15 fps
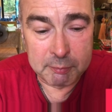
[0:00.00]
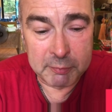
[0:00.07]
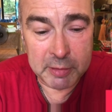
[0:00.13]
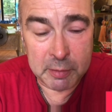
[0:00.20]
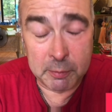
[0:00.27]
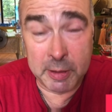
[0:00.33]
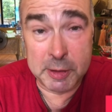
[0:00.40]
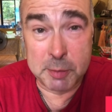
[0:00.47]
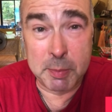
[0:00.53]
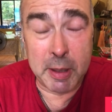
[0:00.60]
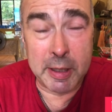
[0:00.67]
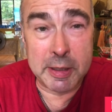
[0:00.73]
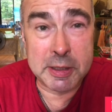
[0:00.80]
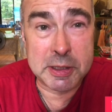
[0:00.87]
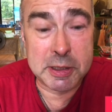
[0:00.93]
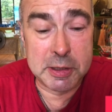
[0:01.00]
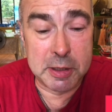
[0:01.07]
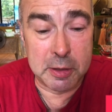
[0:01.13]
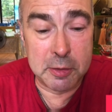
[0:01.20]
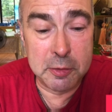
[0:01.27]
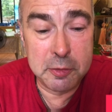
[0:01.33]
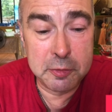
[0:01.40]
We had to buy the
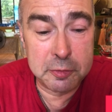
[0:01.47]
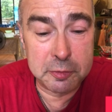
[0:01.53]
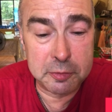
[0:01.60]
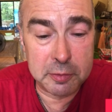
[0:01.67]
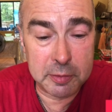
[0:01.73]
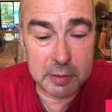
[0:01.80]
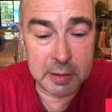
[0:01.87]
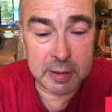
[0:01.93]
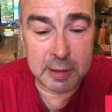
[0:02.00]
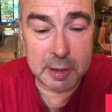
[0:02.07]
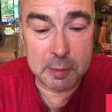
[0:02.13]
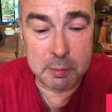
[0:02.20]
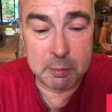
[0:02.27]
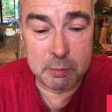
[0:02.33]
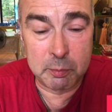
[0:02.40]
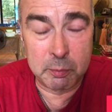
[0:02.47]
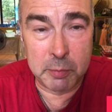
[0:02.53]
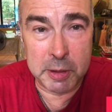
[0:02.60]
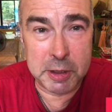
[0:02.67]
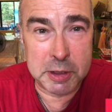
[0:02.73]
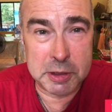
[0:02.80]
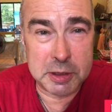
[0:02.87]
stove,
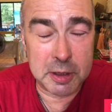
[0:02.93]
which